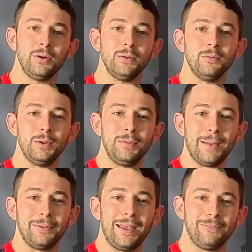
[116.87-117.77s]
and we'd be
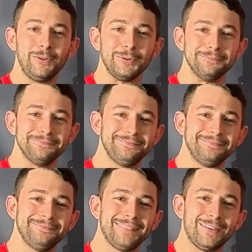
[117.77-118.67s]
happy to field them.
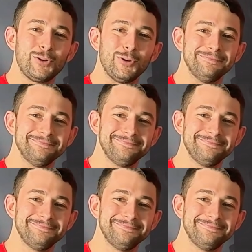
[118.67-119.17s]
Have a good one.